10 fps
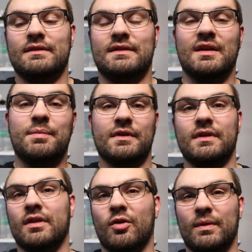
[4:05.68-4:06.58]

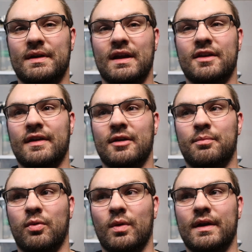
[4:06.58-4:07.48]
Typically though, we're kind of at a
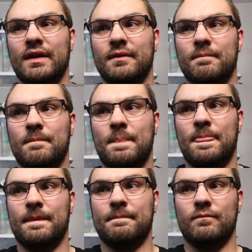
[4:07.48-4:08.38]
point
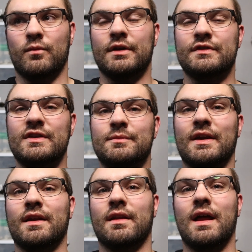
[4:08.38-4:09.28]
where it seems like